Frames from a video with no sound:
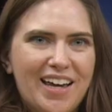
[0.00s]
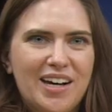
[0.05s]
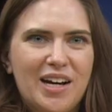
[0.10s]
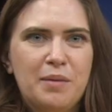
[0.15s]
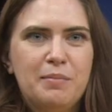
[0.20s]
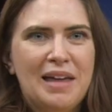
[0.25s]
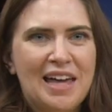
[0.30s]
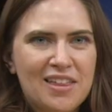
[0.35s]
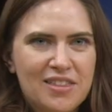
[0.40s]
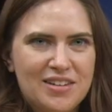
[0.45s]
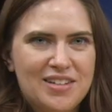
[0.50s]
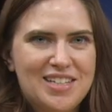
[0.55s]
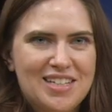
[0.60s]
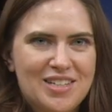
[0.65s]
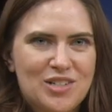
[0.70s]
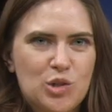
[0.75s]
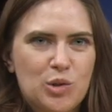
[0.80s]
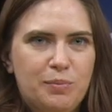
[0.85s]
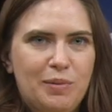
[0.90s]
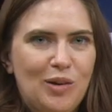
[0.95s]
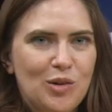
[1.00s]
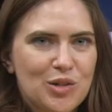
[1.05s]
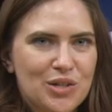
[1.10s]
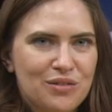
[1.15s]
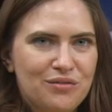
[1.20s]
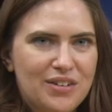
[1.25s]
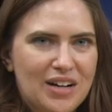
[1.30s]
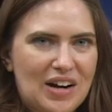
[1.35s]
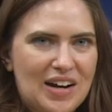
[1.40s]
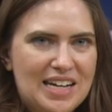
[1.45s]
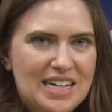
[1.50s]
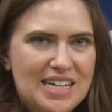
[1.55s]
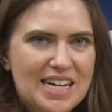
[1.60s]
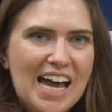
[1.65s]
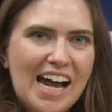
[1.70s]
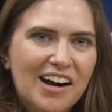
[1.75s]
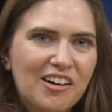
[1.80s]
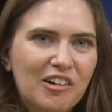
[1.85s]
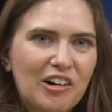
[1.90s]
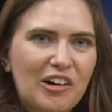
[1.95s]
and I make the distribution very
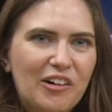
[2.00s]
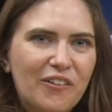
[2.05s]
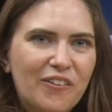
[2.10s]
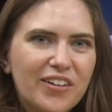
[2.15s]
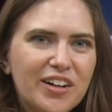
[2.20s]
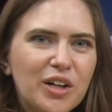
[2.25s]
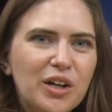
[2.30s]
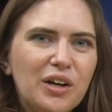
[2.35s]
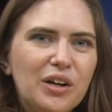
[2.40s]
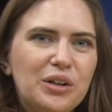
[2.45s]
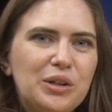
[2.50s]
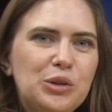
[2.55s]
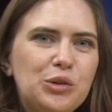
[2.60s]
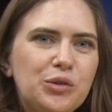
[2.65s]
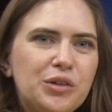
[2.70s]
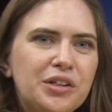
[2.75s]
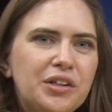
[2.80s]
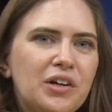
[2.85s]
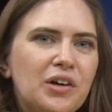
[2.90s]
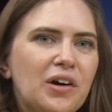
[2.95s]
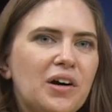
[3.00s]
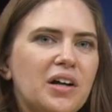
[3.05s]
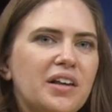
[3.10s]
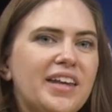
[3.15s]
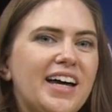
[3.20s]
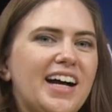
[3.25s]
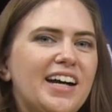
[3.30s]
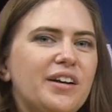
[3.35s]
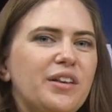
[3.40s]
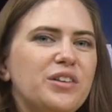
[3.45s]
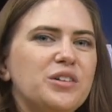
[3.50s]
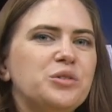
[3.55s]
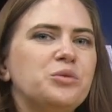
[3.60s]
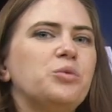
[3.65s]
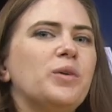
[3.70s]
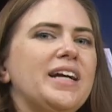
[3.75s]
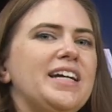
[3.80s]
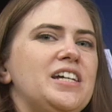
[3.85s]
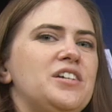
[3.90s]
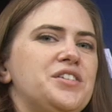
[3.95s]
narrow, you could call that the
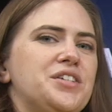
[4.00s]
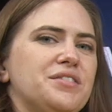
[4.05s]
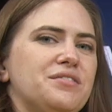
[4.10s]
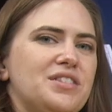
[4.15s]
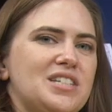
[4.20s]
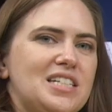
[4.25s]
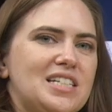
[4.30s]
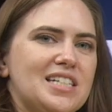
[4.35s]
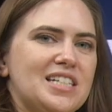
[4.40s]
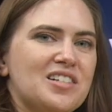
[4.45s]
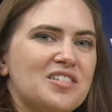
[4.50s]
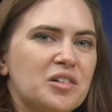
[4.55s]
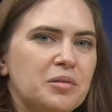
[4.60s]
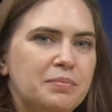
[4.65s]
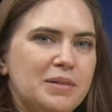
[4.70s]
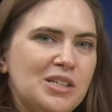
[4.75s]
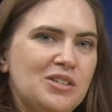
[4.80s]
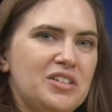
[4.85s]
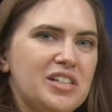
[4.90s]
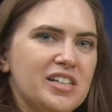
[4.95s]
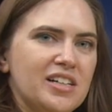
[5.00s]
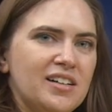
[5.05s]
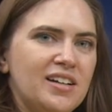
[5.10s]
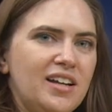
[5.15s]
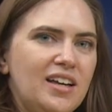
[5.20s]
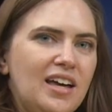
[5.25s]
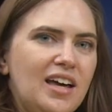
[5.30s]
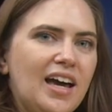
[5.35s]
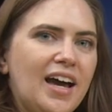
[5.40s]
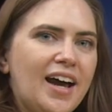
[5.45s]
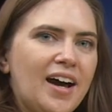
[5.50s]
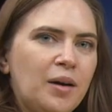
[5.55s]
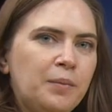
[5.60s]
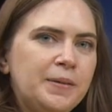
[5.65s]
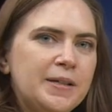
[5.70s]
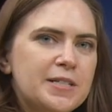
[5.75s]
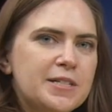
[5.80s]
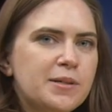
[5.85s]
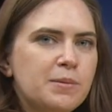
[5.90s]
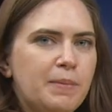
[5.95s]
range of the distribution, how
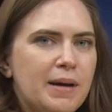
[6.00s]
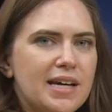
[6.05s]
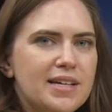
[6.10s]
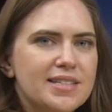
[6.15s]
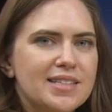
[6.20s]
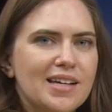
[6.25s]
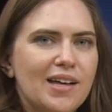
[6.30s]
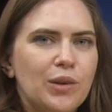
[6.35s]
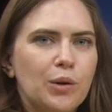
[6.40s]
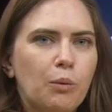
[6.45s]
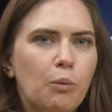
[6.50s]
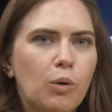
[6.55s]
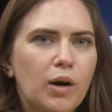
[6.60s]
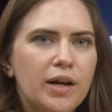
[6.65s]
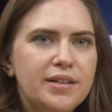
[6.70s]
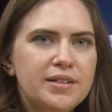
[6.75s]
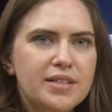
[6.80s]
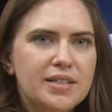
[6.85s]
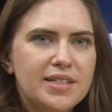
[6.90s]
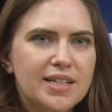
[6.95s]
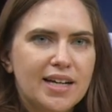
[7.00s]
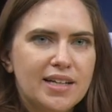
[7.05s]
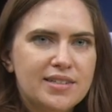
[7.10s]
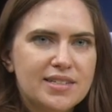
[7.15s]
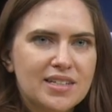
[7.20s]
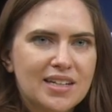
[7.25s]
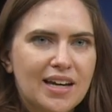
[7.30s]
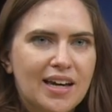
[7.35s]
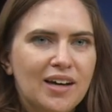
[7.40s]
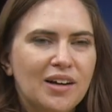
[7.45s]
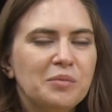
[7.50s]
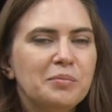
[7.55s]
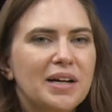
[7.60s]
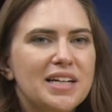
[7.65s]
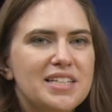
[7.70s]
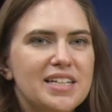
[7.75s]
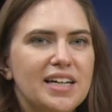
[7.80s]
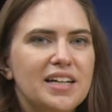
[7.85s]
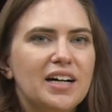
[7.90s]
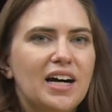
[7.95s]
much space on the 1 to 10 scale my
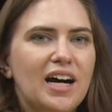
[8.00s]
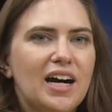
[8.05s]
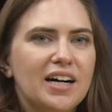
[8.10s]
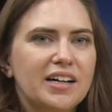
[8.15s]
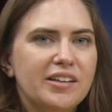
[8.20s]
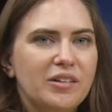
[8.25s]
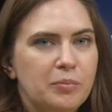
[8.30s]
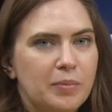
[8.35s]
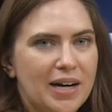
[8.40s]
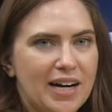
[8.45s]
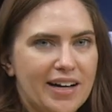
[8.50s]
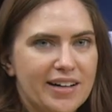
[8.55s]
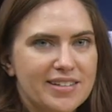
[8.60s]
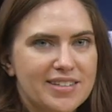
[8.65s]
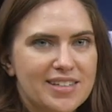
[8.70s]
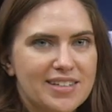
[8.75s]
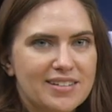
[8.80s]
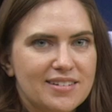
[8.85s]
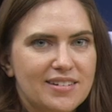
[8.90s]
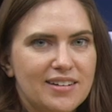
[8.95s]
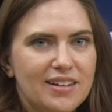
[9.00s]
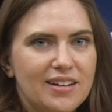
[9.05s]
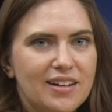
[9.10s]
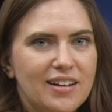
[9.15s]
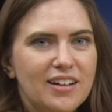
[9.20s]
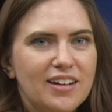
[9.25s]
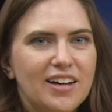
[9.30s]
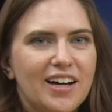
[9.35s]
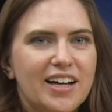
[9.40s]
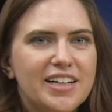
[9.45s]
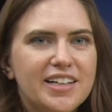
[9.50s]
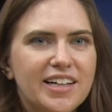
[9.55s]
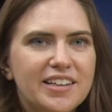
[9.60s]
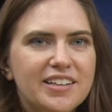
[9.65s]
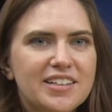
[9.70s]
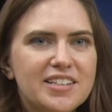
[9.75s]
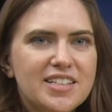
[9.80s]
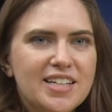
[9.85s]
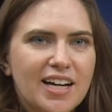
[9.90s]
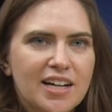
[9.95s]
data occupies.
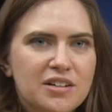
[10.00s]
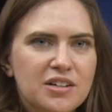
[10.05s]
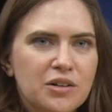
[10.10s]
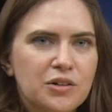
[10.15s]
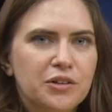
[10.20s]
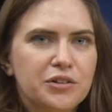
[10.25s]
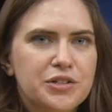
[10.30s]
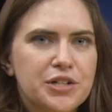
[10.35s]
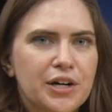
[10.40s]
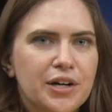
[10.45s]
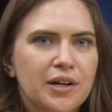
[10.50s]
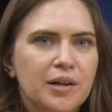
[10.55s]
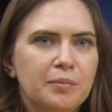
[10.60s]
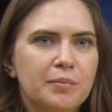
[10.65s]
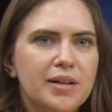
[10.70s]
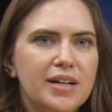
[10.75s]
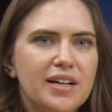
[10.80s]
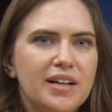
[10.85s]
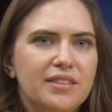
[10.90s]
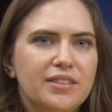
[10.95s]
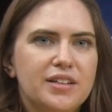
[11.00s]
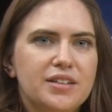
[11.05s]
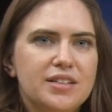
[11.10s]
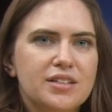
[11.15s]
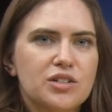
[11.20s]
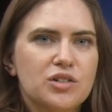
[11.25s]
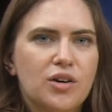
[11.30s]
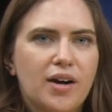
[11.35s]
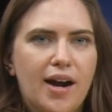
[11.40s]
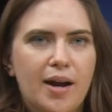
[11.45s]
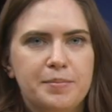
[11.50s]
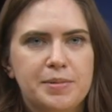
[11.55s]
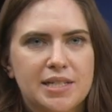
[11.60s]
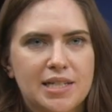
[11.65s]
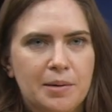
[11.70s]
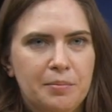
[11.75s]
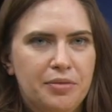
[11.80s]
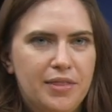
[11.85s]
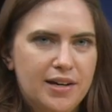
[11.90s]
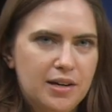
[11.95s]
Another technical term that describes
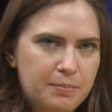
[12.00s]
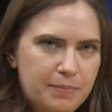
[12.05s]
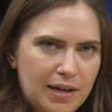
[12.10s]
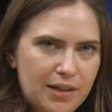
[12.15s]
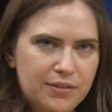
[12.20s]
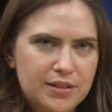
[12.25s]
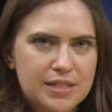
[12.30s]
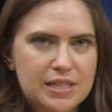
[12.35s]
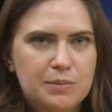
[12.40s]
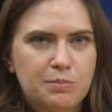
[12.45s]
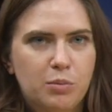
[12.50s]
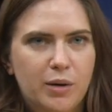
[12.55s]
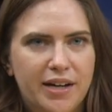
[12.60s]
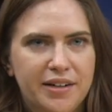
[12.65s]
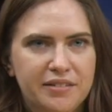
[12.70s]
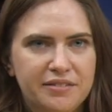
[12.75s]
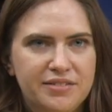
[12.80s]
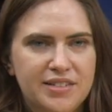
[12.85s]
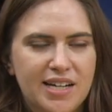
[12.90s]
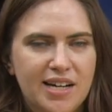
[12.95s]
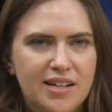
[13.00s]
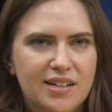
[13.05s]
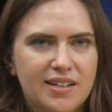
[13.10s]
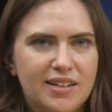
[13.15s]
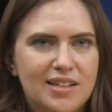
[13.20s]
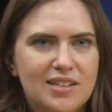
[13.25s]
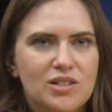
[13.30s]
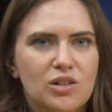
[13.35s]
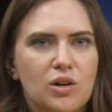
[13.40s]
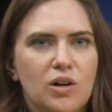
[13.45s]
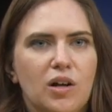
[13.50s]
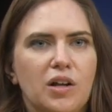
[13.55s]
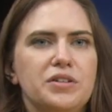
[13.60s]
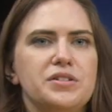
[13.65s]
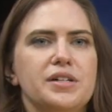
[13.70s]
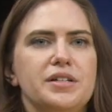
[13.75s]
something about the spread of data is called